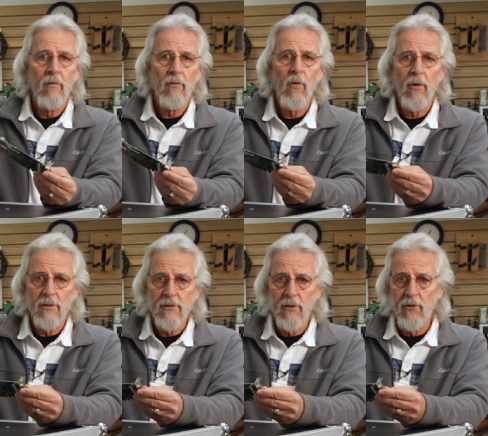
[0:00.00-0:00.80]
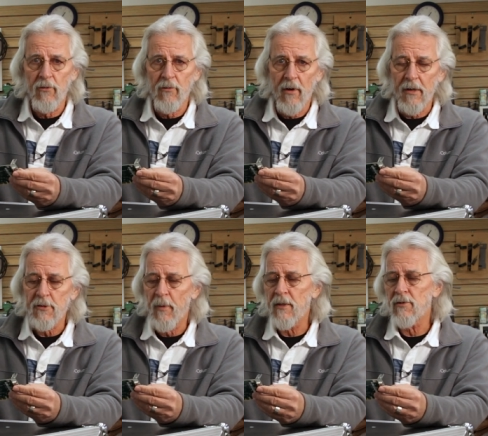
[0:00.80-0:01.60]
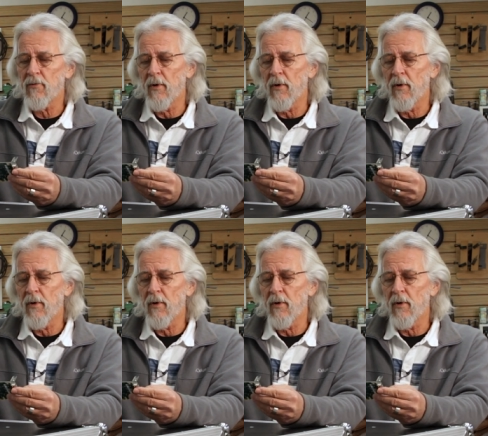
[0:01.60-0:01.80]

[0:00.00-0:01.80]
of course, the new, very expensive